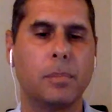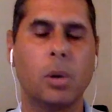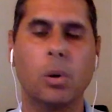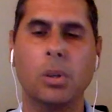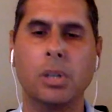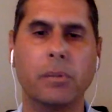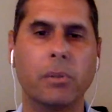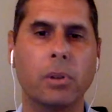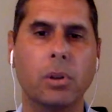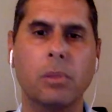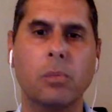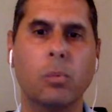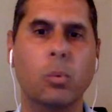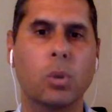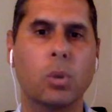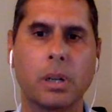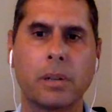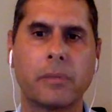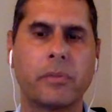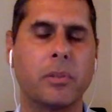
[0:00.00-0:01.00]
on the road and
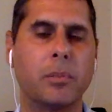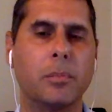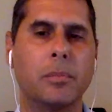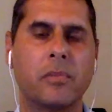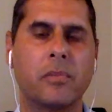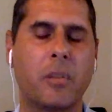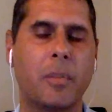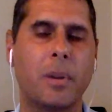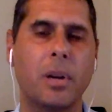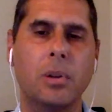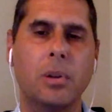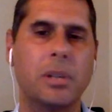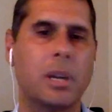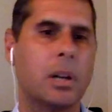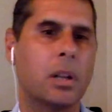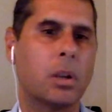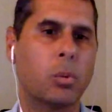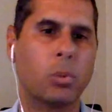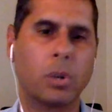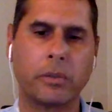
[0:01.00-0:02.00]
work from a
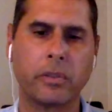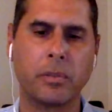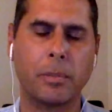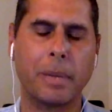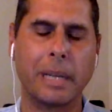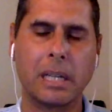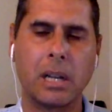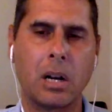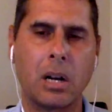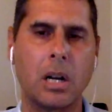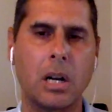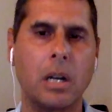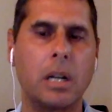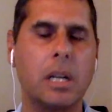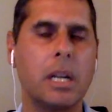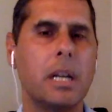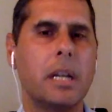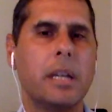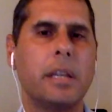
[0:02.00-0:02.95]
hotel or work from my car.